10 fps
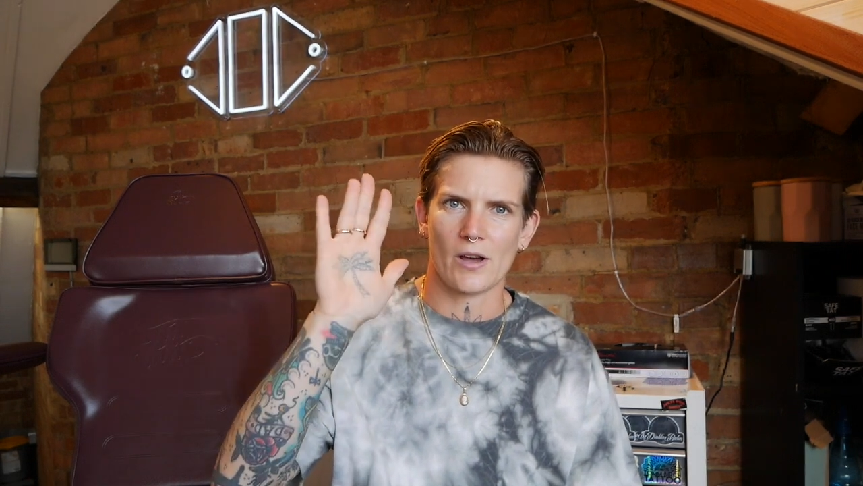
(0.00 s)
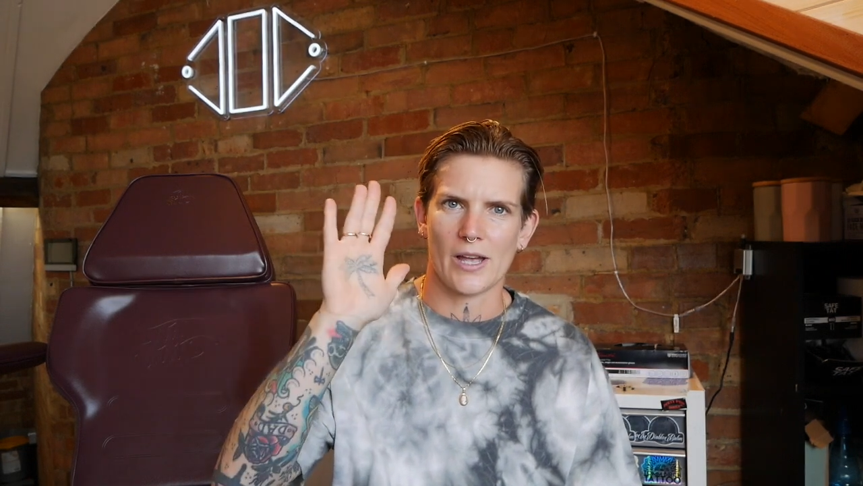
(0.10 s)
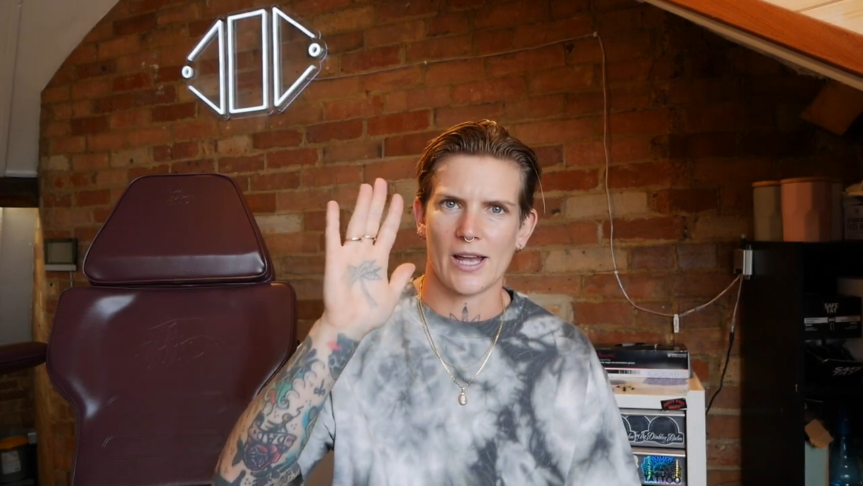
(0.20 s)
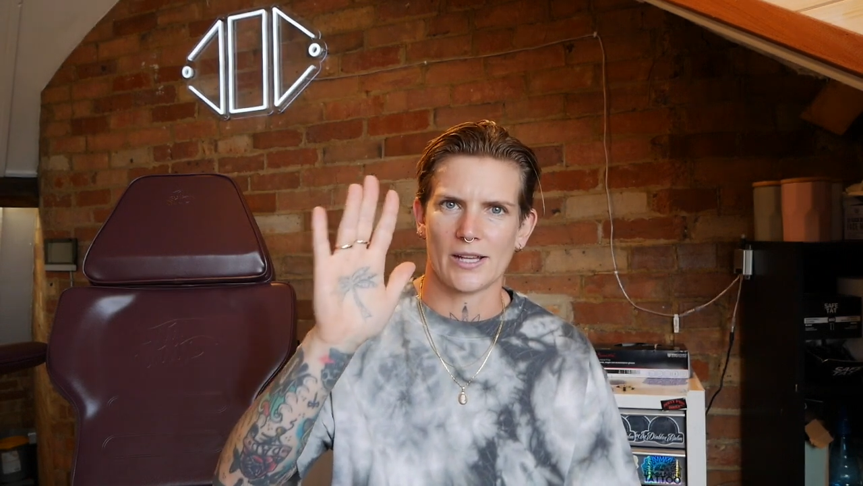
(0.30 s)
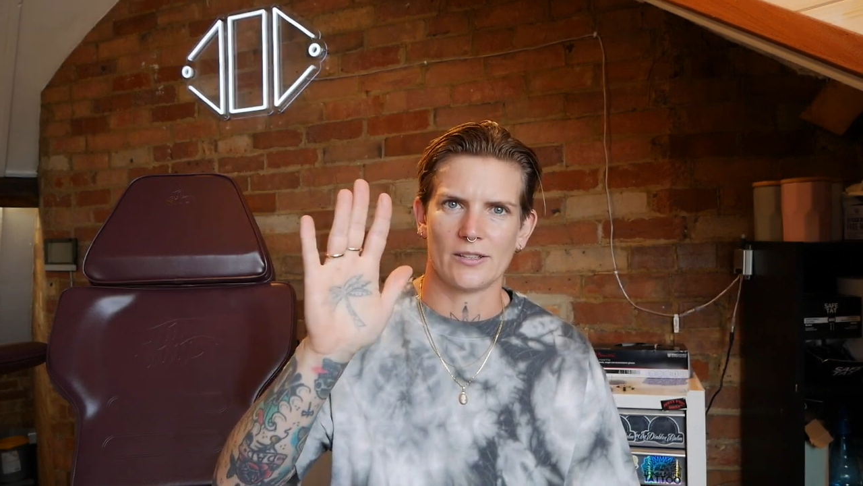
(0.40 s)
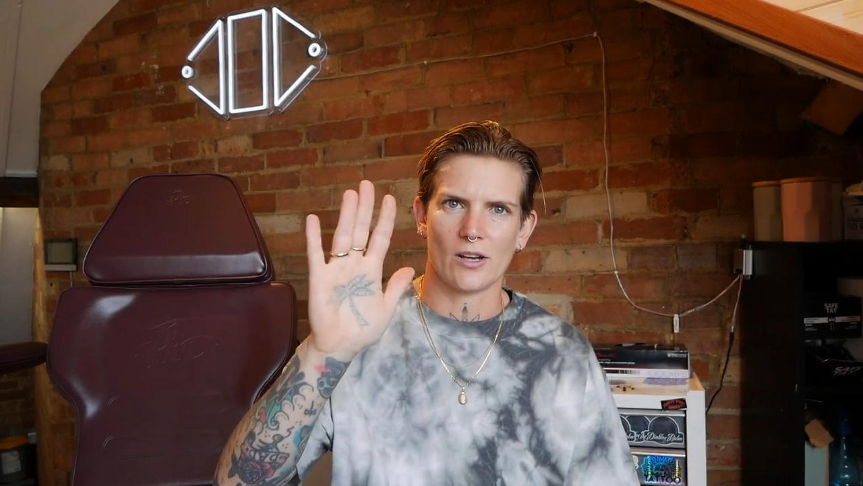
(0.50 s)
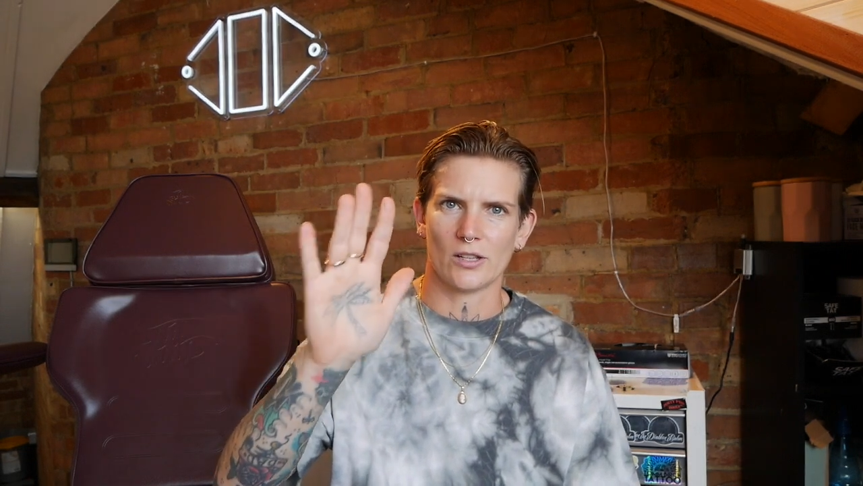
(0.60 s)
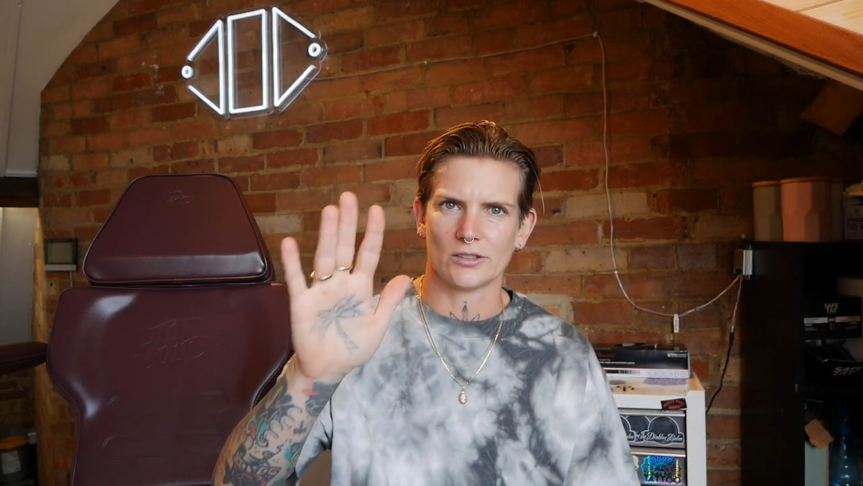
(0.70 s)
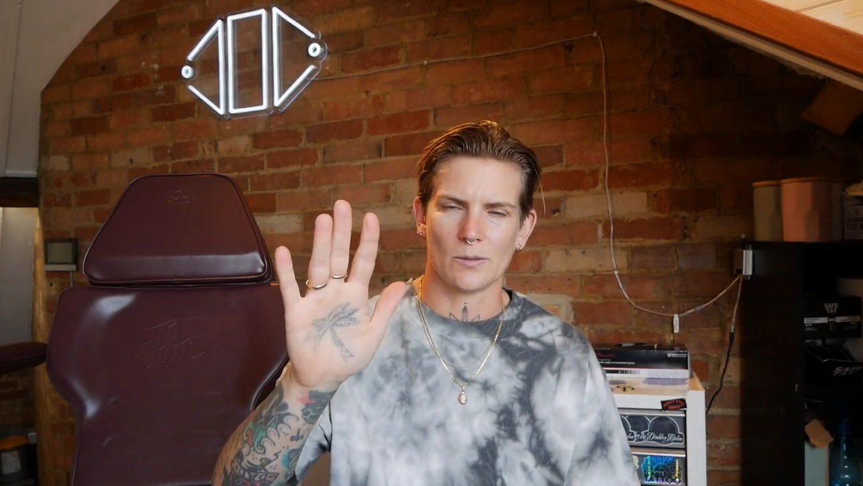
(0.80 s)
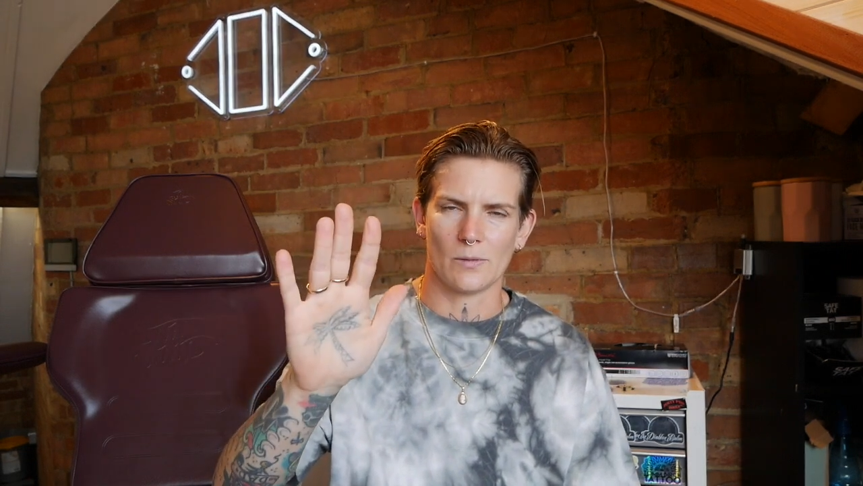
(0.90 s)
I had to
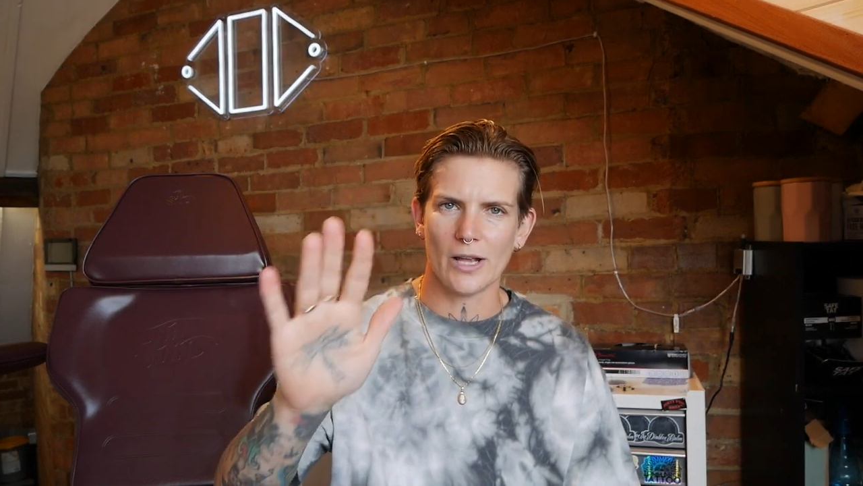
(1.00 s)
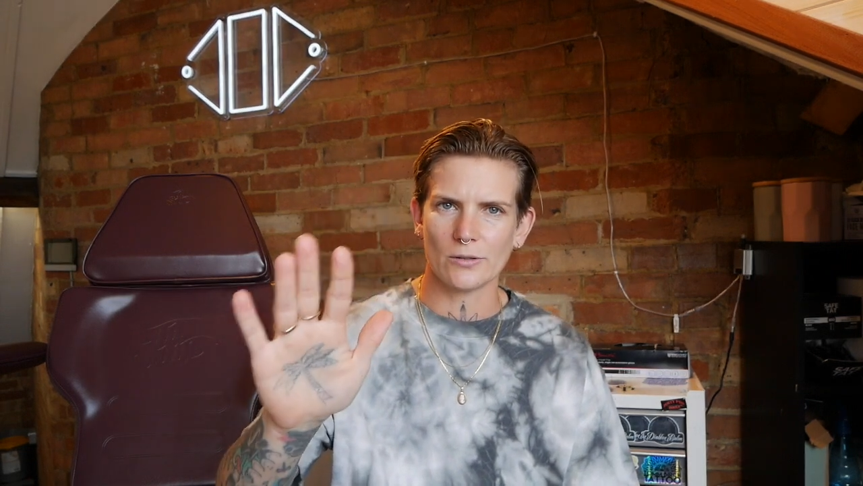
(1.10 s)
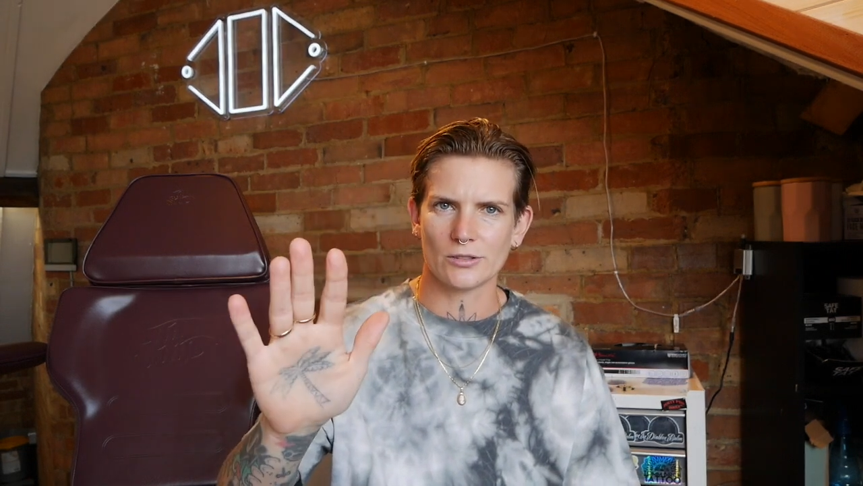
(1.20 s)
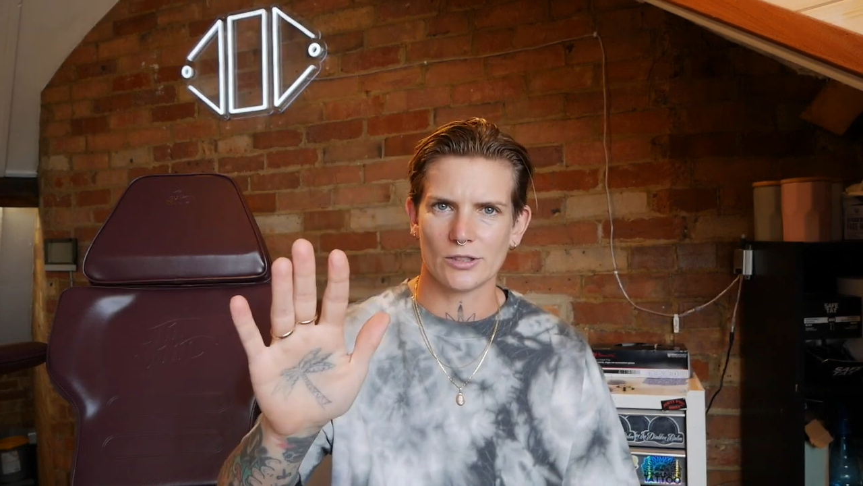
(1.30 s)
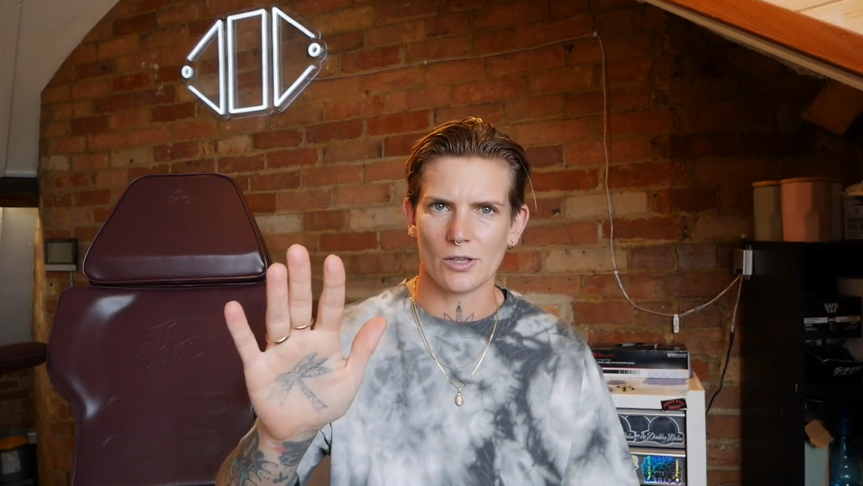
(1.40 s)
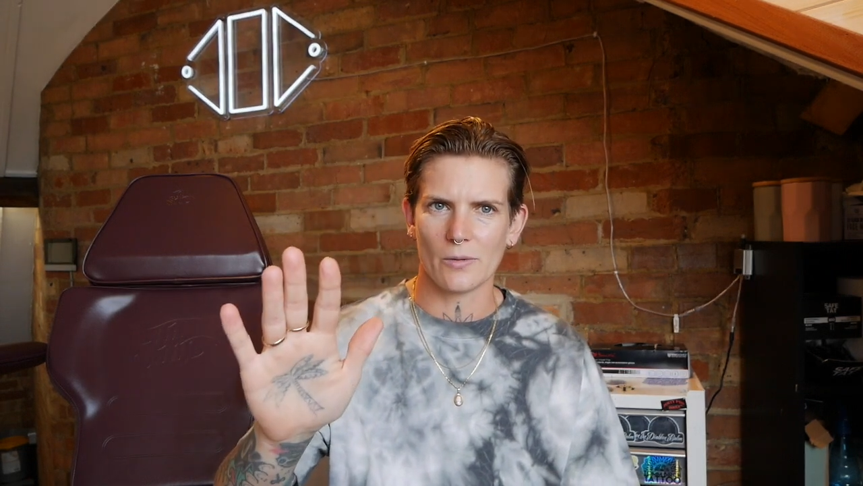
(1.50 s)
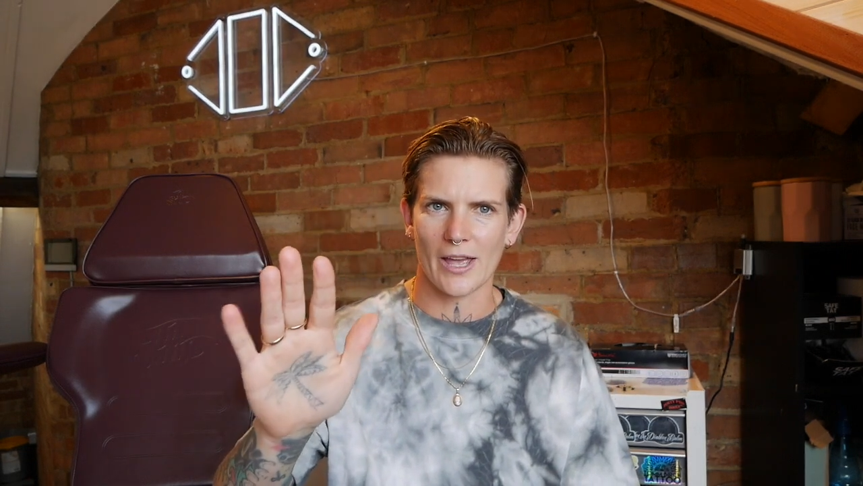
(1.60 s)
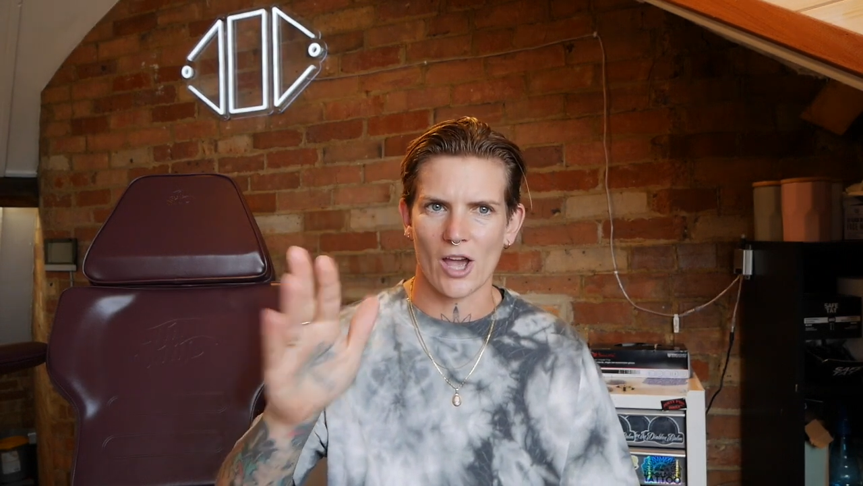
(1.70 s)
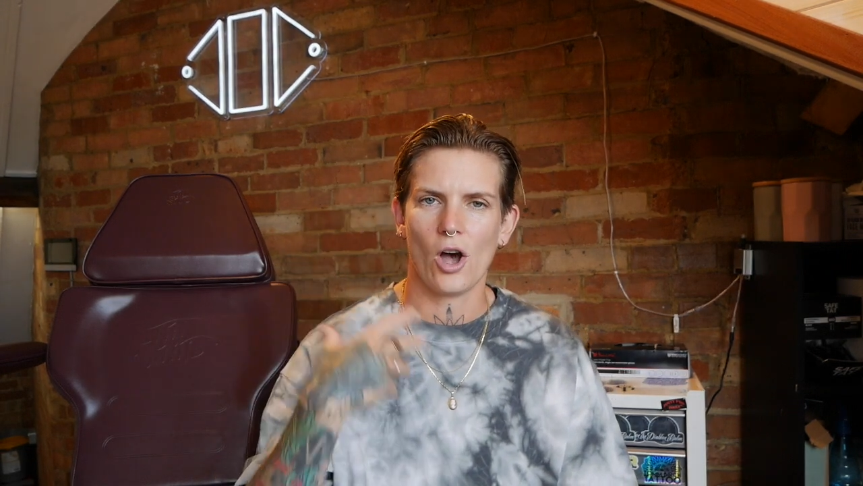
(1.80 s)
ask someone else to do it.